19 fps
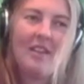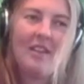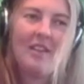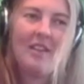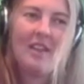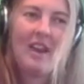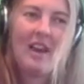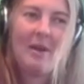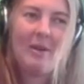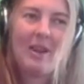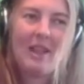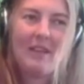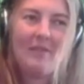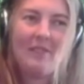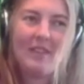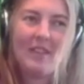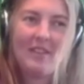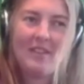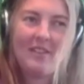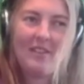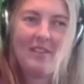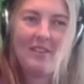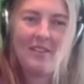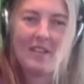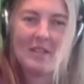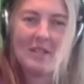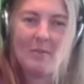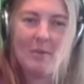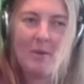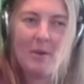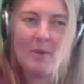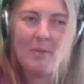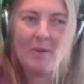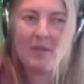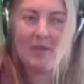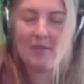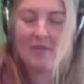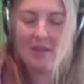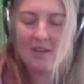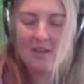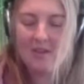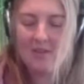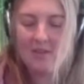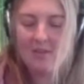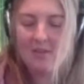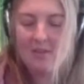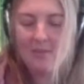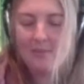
I'll have this as a Pokemon device,